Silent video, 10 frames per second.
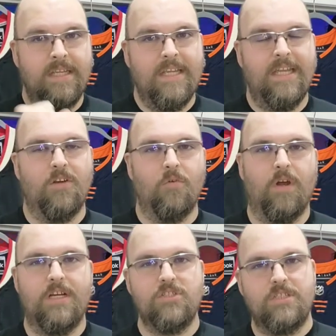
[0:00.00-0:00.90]
in a
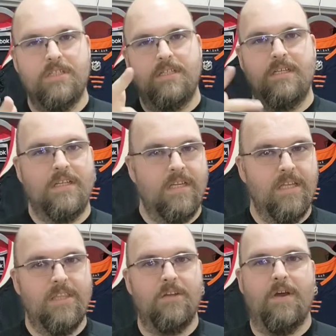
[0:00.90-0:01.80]
rush.
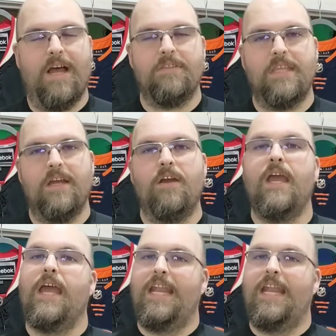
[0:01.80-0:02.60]
They're out there.